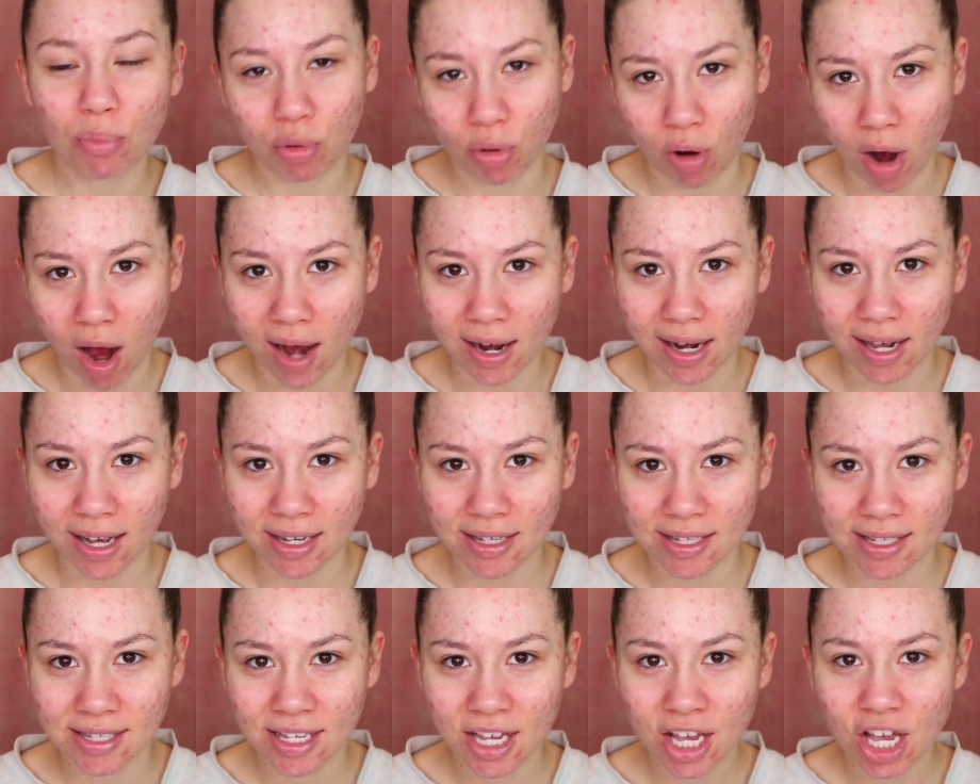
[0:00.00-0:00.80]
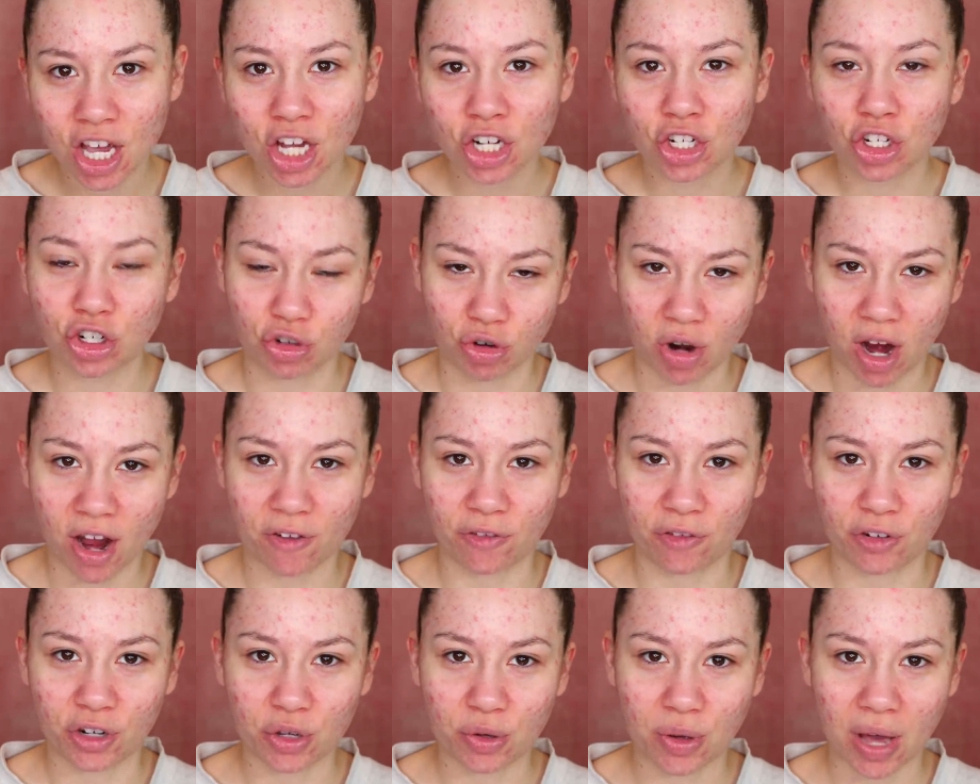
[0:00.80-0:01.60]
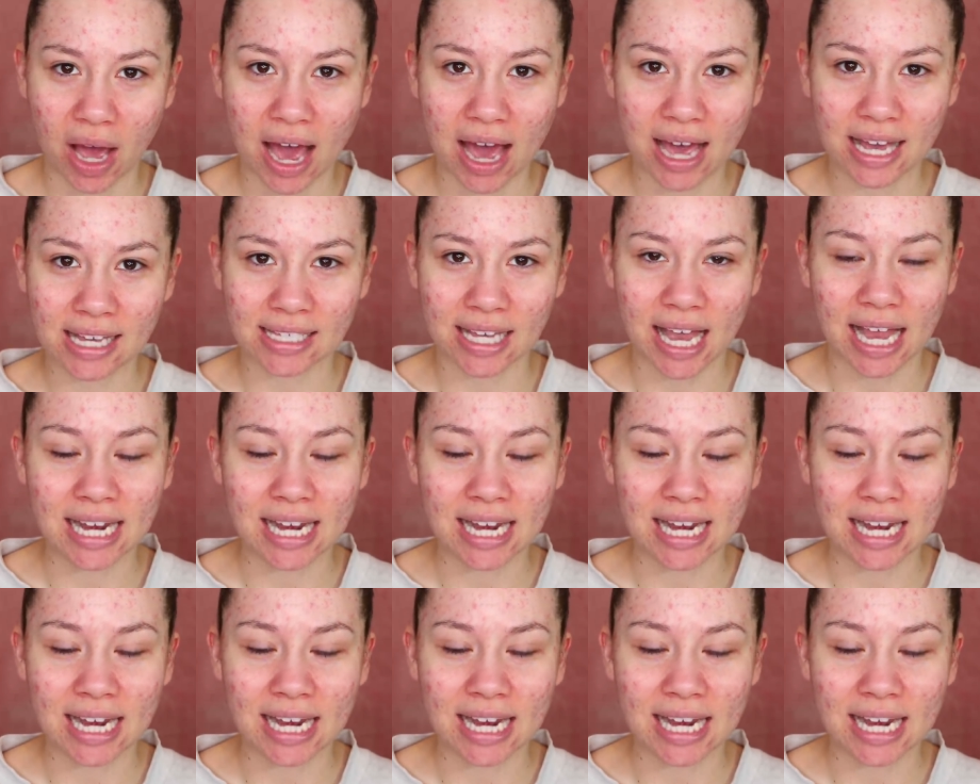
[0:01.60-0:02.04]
products to try for you guys.